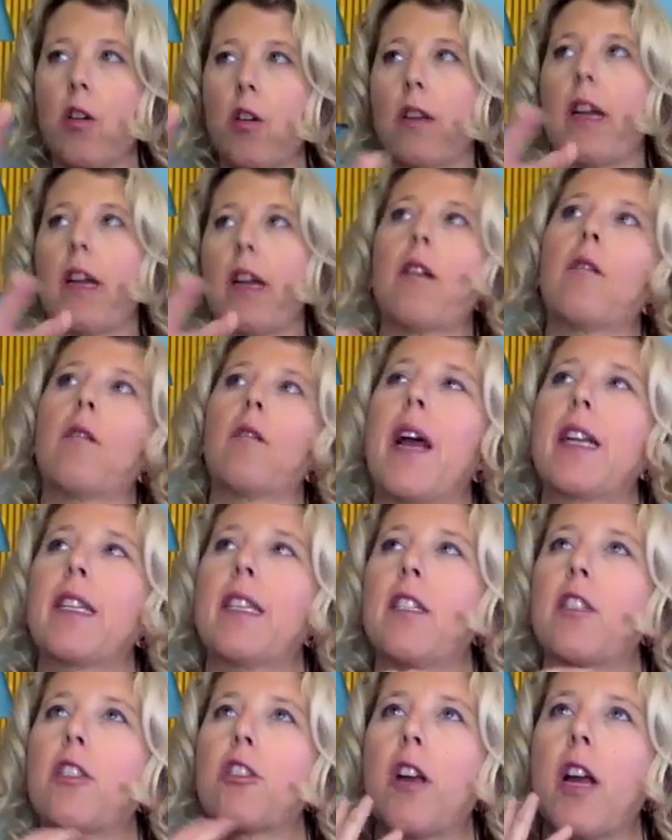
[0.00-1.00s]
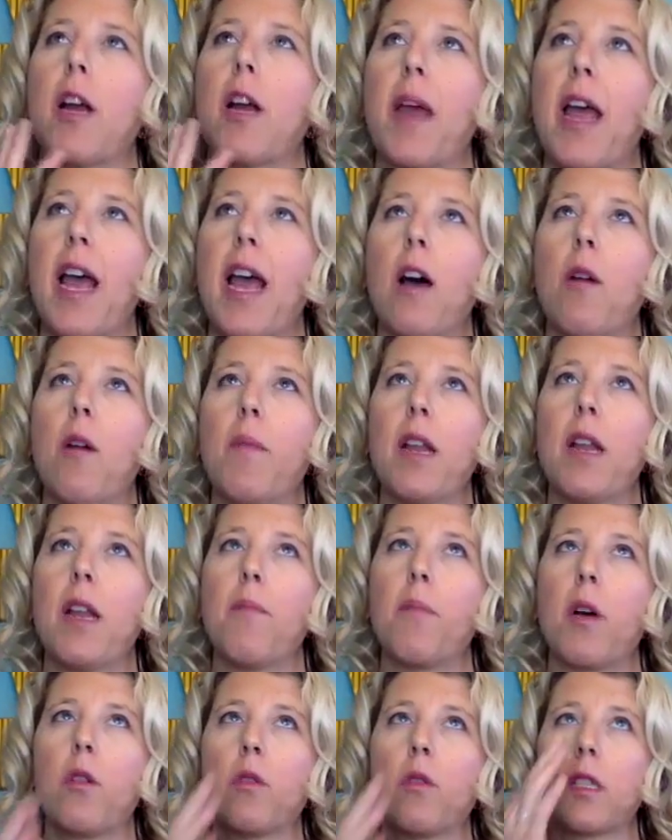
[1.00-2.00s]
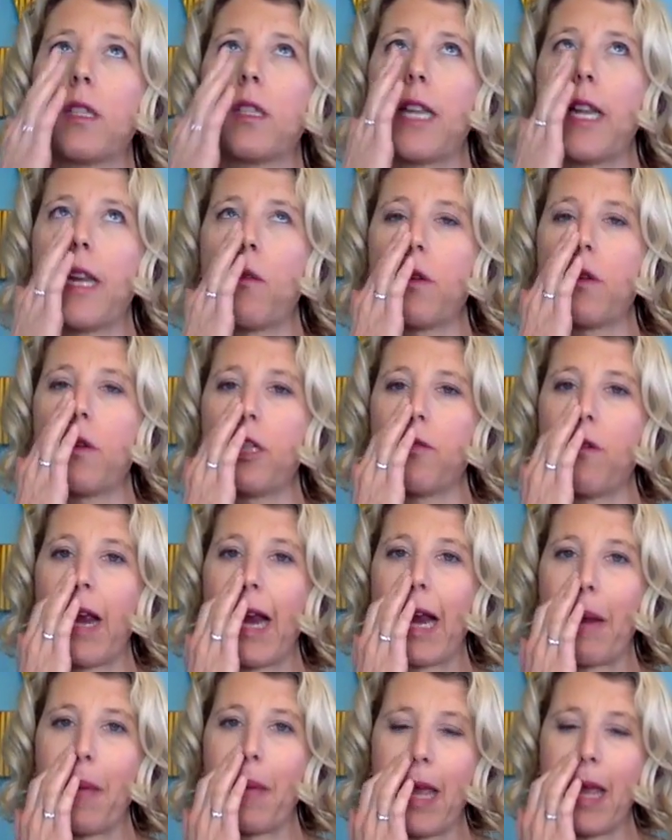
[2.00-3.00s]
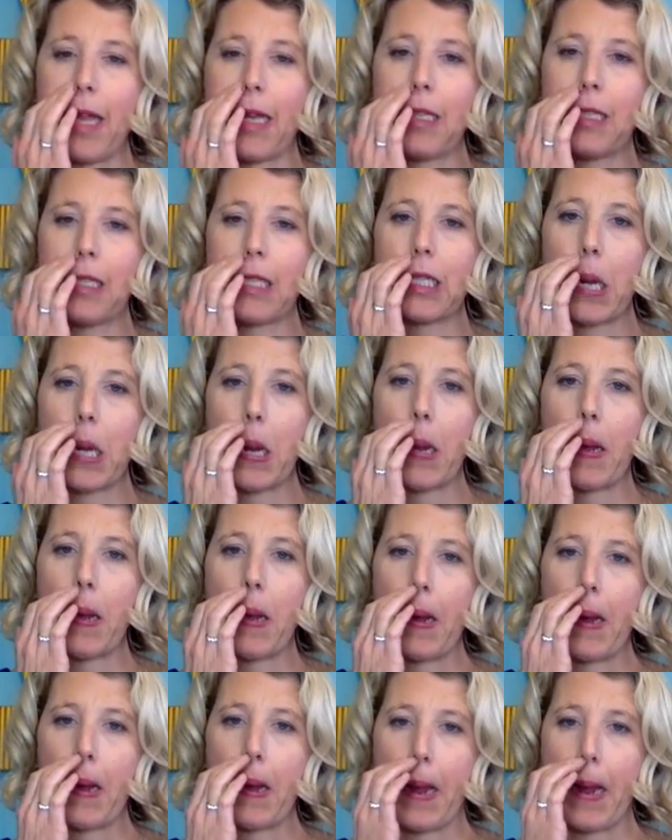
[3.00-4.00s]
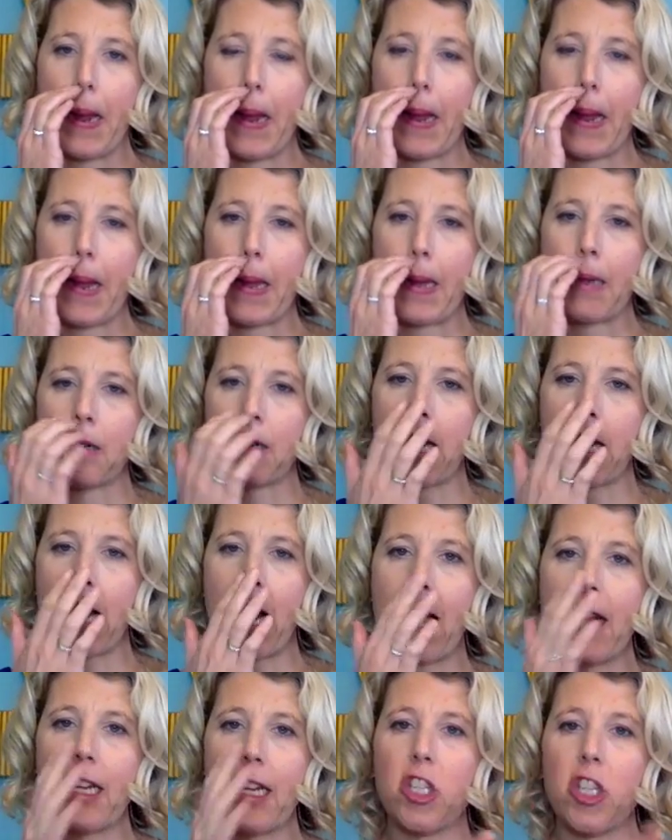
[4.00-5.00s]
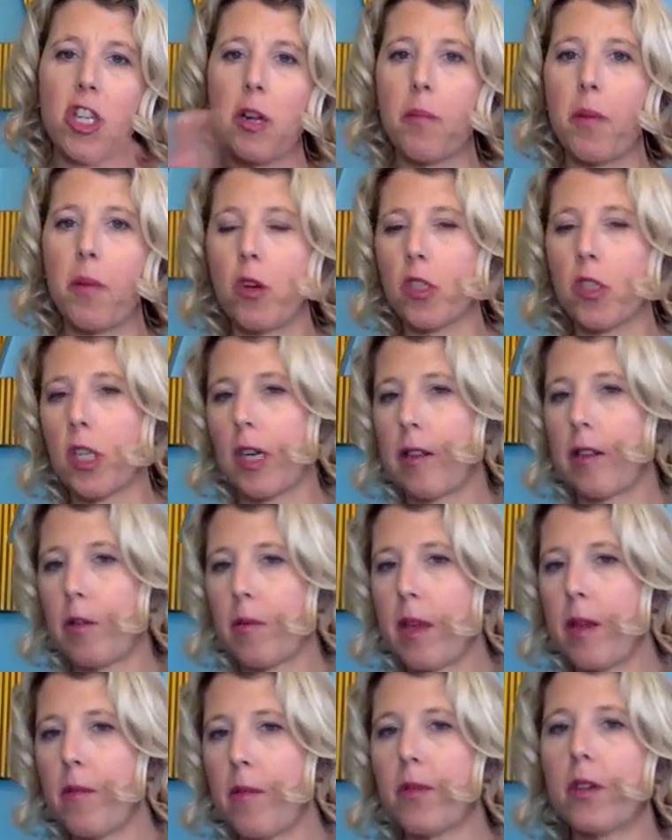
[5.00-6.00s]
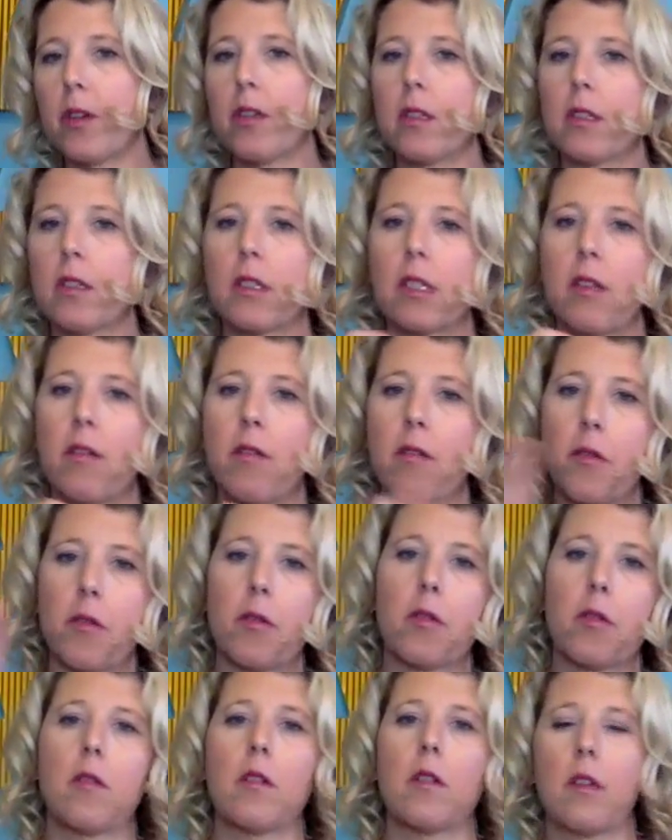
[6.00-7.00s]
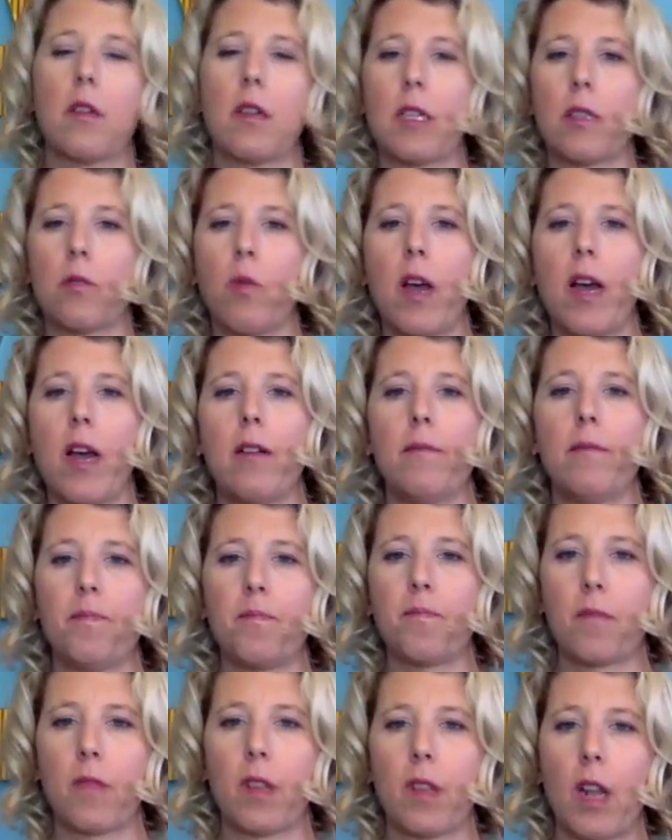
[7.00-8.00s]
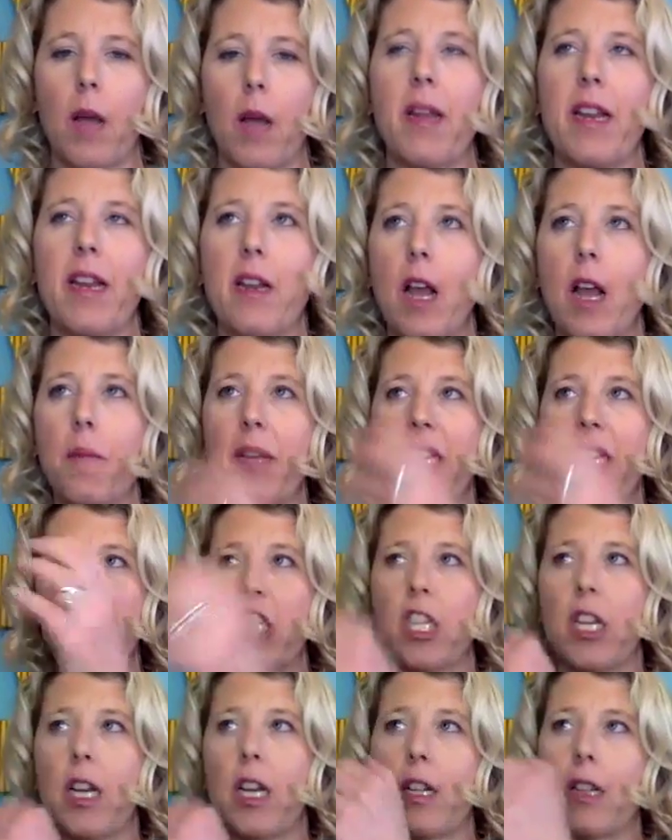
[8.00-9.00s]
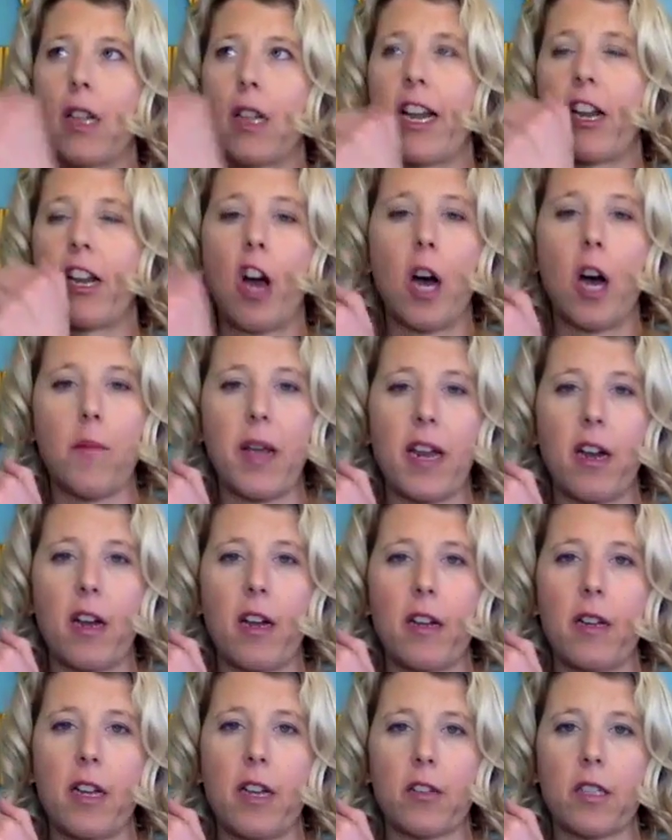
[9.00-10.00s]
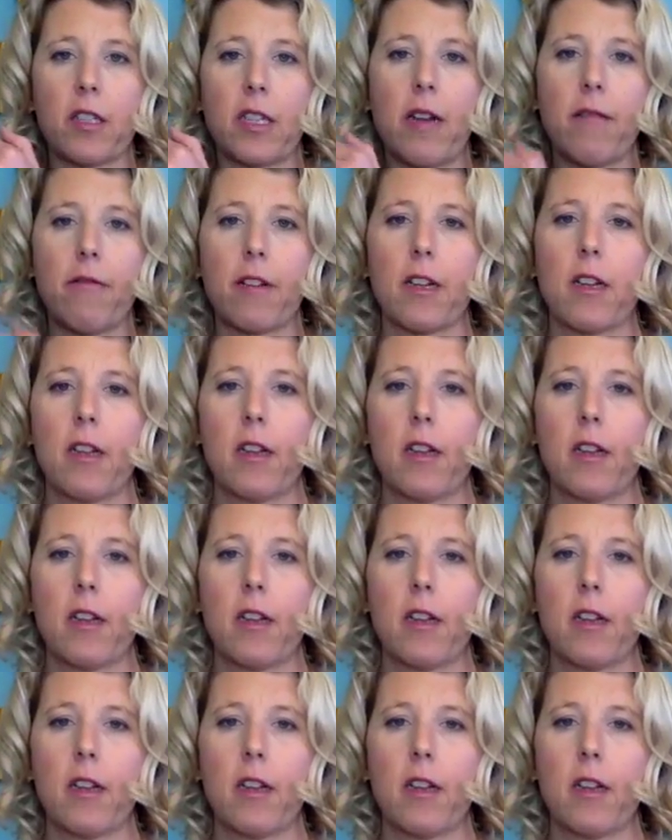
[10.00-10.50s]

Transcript: hold on, back to Instagram. How many posts a day would you recommend? And do you post on other people's as well? I mean, like comment on their stuff?